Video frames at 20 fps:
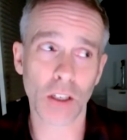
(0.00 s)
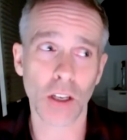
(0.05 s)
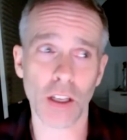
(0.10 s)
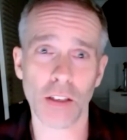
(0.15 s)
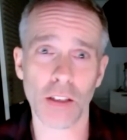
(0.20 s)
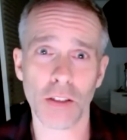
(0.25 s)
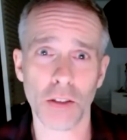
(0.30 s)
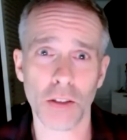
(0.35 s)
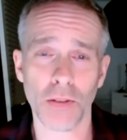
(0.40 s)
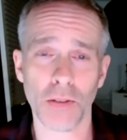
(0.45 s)

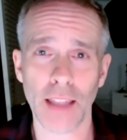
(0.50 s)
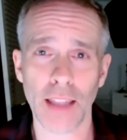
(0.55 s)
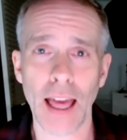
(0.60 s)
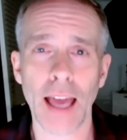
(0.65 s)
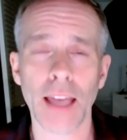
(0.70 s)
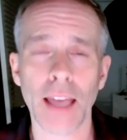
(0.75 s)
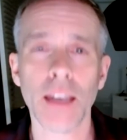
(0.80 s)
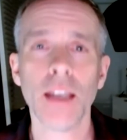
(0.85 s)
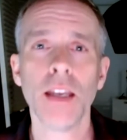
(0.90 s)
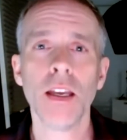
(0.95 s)
doing
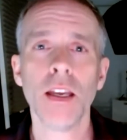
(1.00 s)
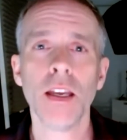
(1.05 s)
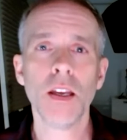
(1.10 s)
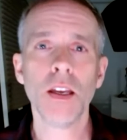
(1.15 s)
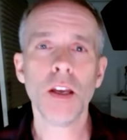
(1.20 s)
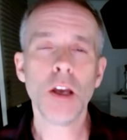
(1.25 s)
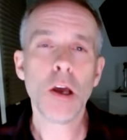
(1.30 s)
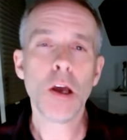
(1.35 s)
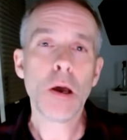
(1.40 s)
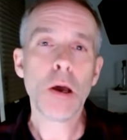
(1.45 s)
that.
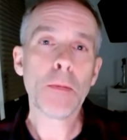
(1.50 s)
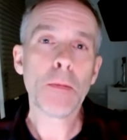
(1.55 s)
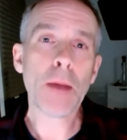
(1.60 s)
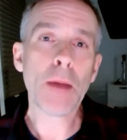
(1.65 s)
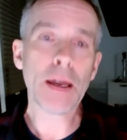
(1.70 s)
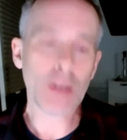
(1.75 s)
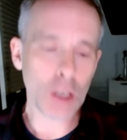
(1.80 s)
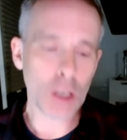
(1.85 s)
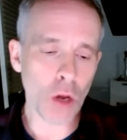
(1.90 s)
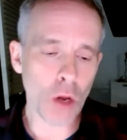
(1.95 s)

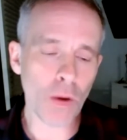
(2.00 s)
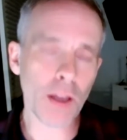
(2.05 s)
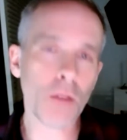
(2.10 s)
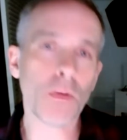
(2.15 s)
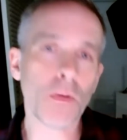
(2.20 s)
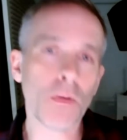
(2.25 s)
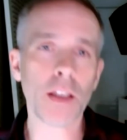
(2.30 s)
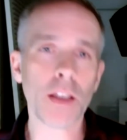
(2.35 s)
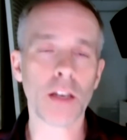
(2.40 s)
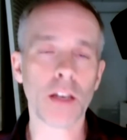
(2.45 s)
But knowing
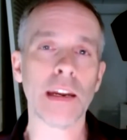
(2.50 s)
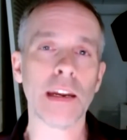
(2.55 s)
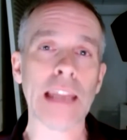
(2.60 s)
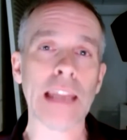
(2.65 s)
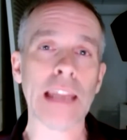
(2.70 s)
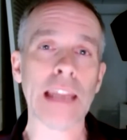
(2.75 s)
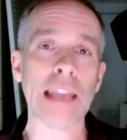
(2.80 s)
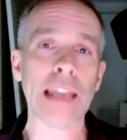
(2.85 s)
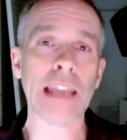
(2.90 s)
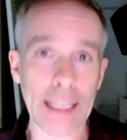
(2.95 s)
what your
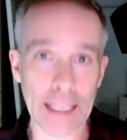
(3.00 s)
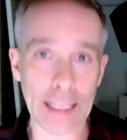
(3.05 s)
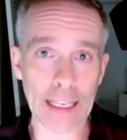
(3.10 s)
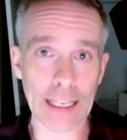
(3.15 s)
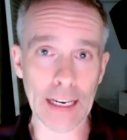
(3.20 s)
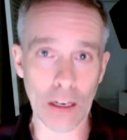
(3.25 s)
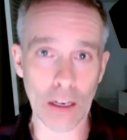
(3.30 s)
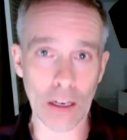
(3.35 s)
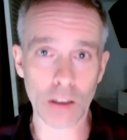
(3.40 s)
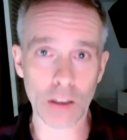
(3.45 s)
lining
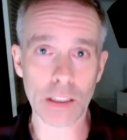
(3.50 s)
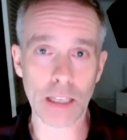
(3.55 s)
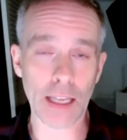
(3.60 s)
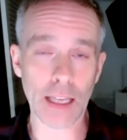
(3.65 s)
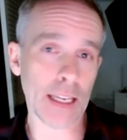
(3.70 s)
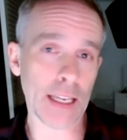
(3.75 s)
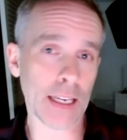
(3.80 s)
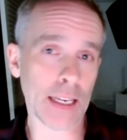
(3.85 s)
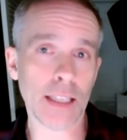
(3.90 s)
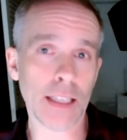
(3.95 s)
looks like
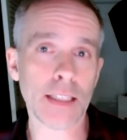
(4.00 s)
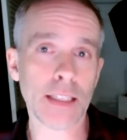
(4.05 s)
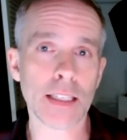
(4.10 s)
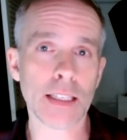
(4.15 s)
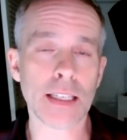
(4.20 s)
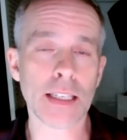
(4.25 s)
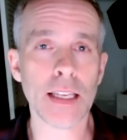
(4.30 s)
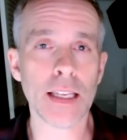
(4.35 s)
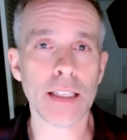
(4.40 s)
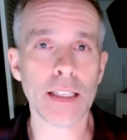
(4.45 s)
and
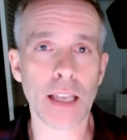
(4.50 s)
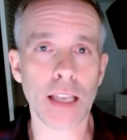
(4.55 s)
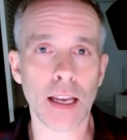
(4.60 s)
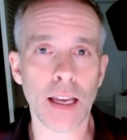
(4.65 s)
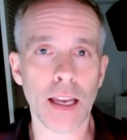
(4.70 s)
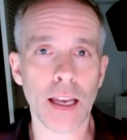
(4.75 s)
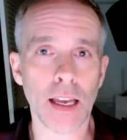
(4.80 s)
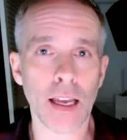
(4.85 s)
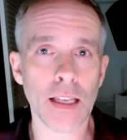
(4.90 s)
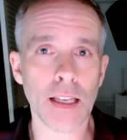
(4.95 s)
is
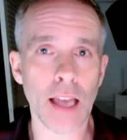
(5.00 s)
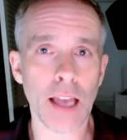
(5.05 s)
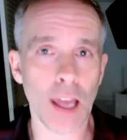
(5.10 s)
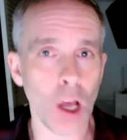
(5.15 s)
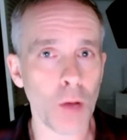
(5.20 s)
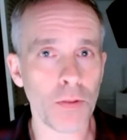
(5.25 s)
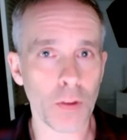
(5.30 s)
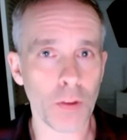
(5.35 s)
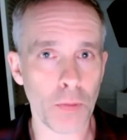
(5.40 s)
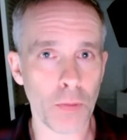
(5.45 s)
a
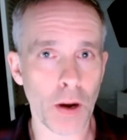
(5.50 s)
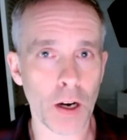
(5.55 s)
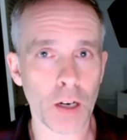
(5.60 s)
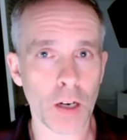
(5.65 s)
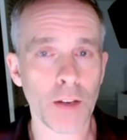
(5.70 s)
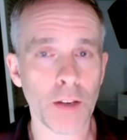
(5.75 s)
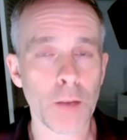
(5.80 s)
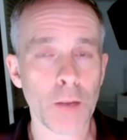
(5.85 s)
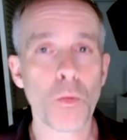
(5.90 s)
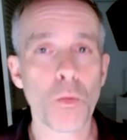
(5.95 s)
helpful part of
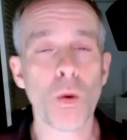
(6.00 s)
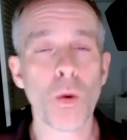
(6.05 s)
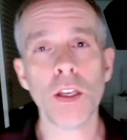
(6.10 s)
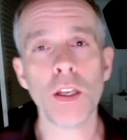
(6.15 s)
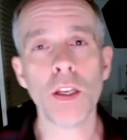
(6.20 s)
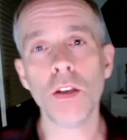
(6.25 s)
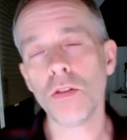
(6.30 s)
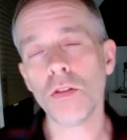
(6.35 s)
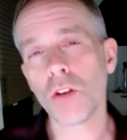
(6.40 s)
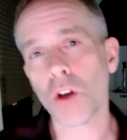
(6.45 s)
it. When
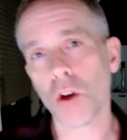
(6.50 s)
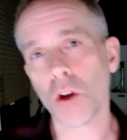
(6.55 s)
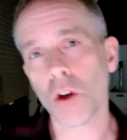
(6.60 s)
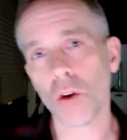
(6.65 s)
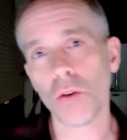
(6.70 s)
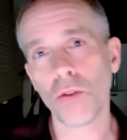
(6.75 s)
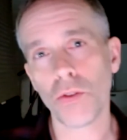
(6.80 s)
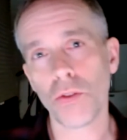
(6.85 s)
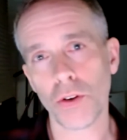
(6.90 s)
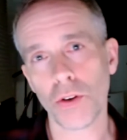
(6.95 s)
you go
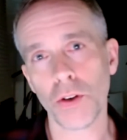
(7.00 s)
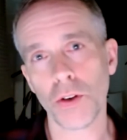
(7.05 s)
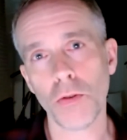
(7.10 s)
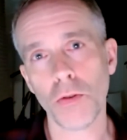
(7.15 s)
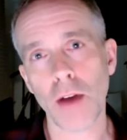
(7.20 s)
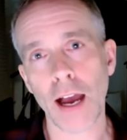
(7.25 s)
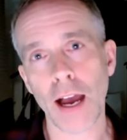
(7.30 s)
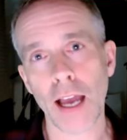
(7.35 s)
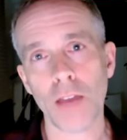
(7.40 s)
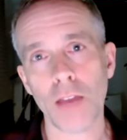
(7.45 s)

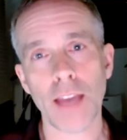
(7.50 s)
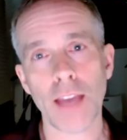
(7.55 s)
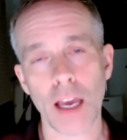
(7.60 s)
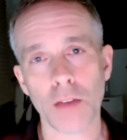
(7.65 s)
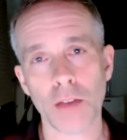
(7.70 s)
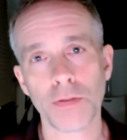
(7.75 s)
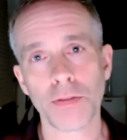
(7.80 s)
through IVF,